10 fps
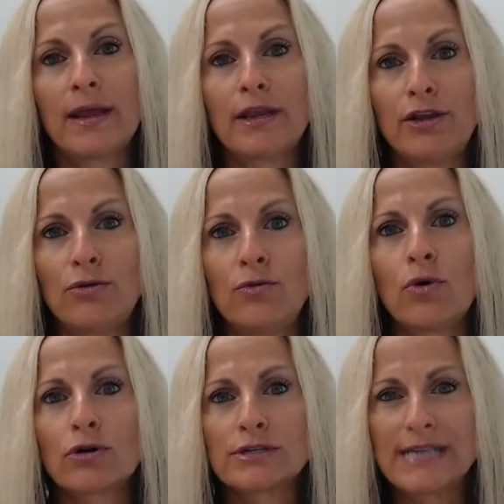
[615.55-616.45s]
and you
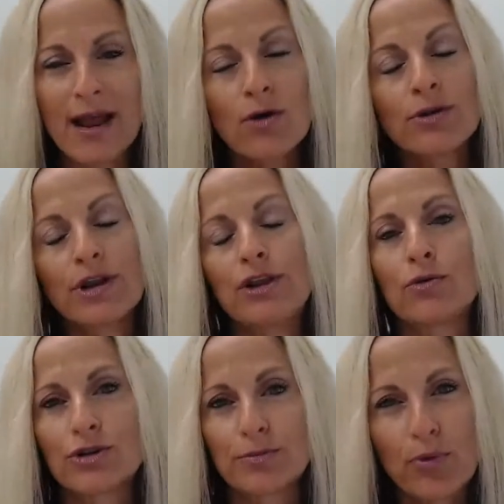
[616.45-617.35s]
were down and you
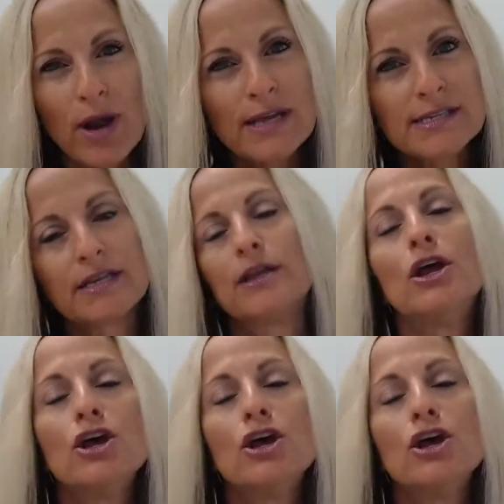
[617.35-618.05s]
were depressed and